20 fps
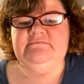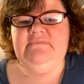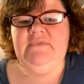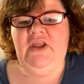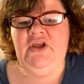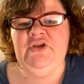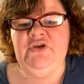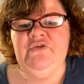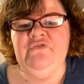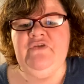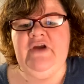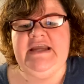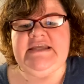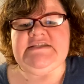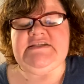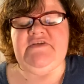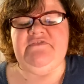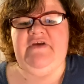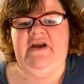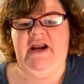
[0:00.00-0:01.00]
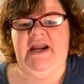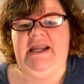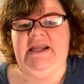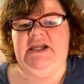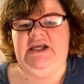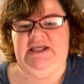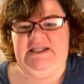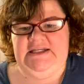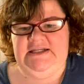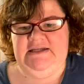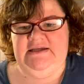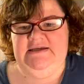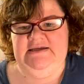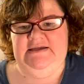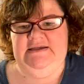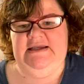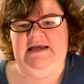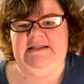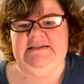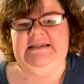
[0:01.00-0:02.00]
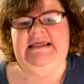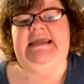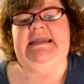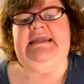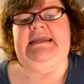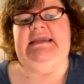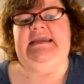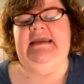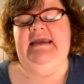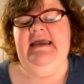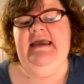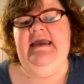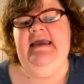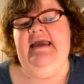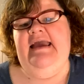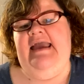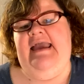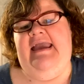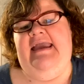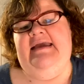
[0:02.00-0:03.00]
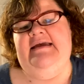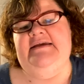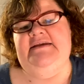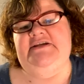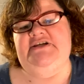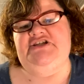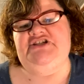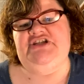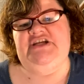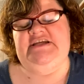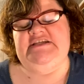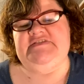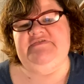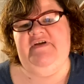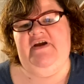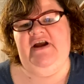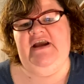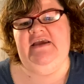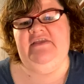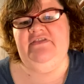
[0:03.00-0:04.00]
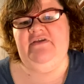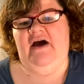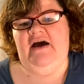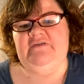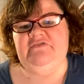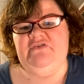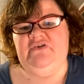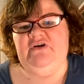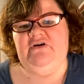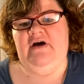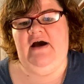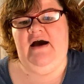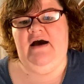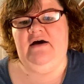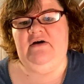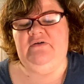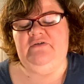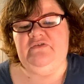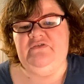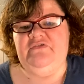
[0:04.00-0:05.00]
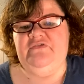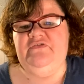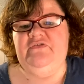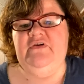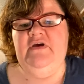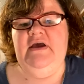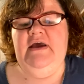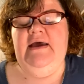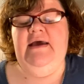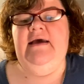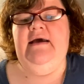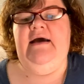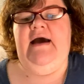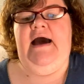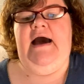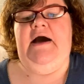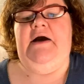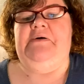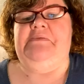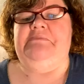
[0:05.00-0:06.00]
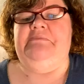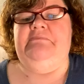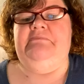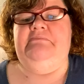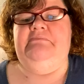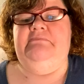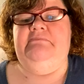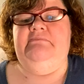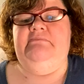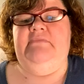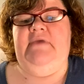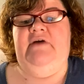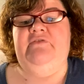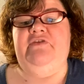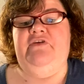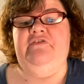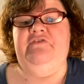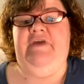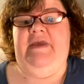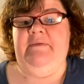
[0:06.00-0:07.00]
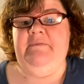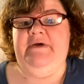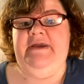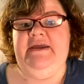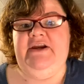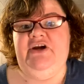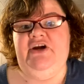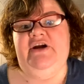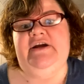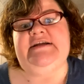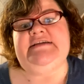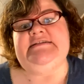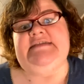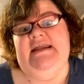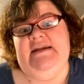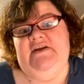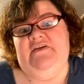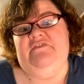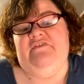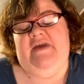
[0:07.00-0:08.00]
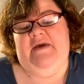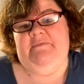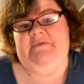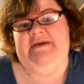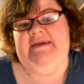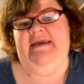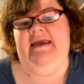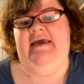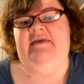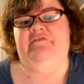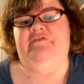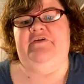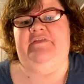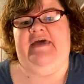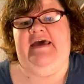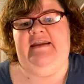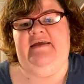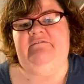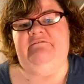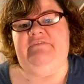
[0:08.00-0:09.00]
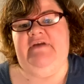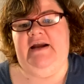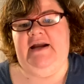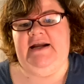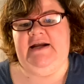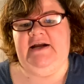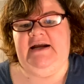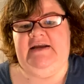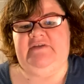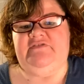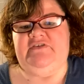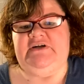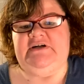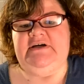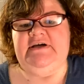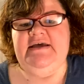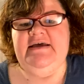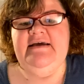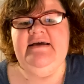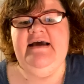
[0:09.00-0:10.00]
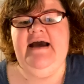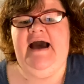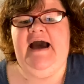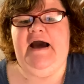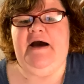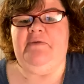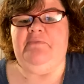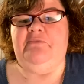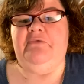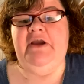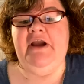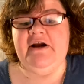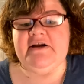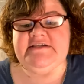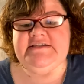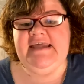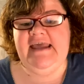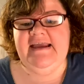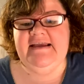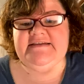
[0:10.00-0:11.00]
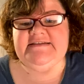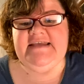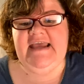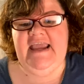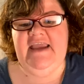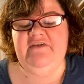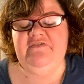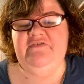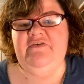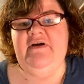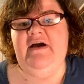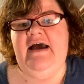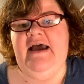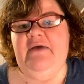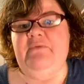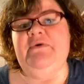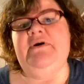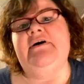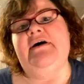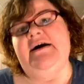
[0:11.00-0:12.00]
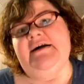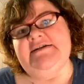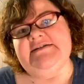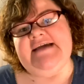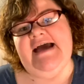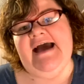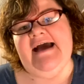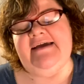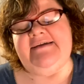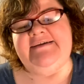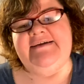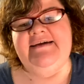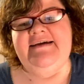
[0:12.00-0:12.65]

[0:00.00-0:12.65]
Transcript: you've raised a very good young lady, and she's very thoughtful of her family and her extended family. And for that, I'm very grateful. We are staying safe. I will hug Dad.